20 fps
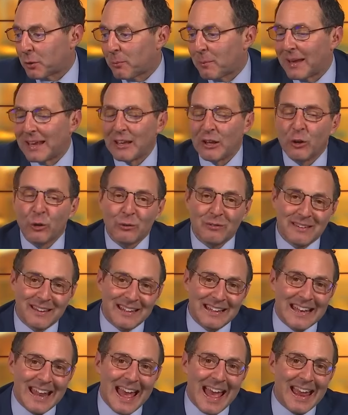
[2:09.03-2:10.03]
Miu
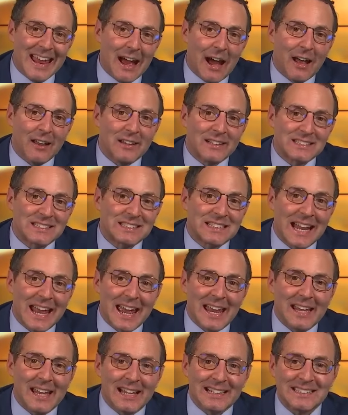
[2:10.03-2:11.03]
today on the
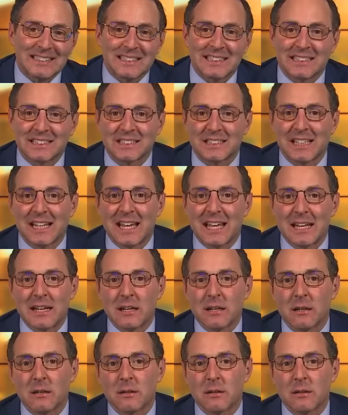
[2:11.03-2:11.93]
stand. Let's listen in.